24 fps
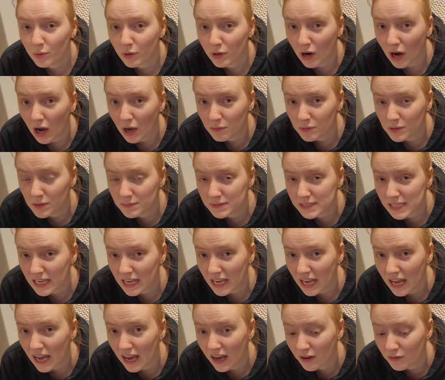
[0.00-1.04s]
problems I
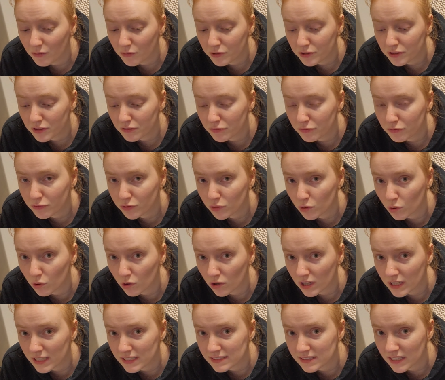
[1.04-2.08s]
have with the
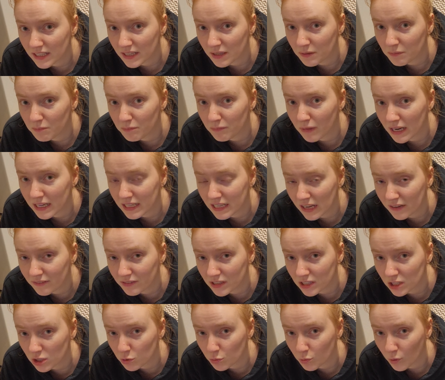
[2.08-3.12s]
floor is that it might have a
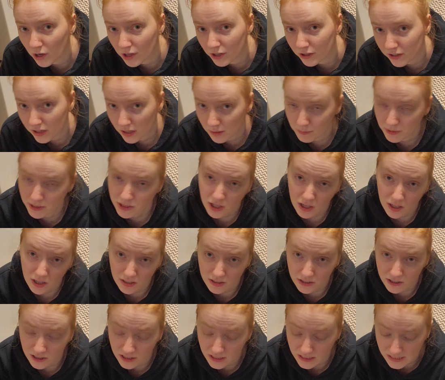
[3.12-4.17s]
little water damage
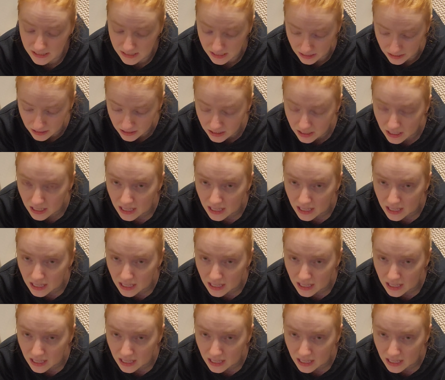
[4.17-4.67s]
under the sink,